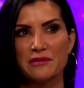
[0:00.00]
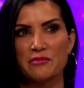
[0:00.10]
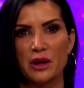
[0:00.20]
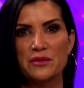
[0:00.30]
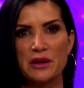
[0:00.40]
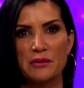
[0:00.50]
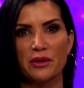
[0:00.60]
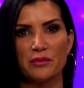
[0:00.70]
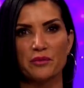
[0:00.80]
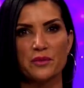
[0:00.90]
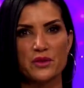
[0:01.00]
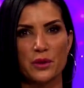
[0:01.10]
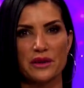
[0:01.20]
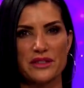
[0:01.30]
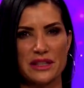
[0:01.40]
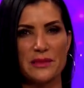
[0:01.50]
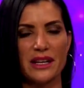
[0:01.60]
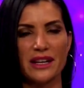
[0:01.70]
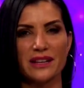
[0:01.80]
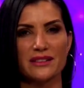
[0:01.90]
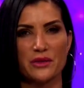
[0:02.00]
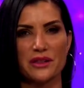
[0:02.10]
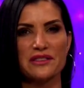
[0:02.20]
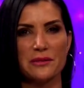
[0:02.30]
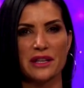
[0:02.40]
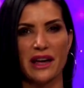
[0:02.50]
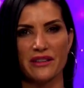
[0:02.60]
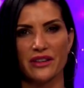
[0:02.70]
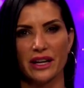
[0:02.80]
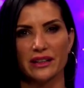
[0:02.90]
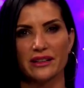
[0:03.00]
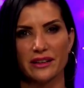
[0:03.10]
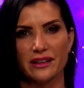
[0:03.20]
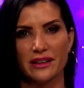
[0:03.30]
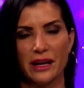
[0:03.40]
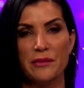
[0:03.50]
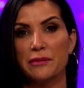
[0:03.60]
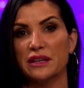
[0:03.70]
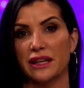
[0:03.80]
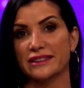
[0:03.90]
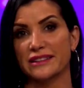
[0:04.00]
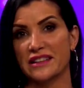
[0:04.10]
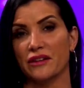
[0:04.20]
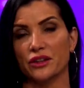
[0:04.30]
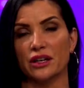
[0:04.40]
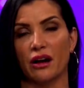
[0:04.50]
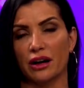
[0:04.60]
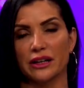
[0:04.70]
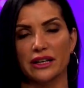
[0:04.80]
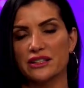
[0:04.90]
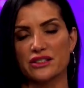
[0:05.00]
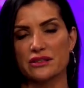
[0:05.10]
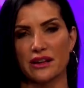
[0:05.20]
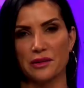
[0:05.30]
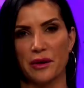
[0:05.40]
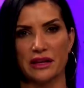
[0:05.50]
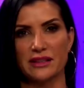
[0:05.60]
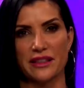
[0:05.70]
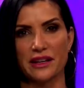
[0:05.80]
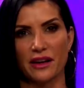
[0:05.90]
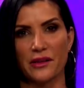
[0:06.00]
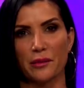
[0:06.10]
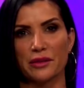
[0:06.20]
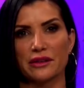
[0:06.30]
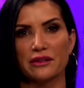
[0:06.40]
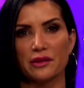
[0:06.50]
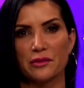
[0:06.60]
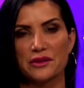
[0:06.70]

think most people sort of see me in that vein, and maybe like the devil incarnate. It just all depends, I think, on their political.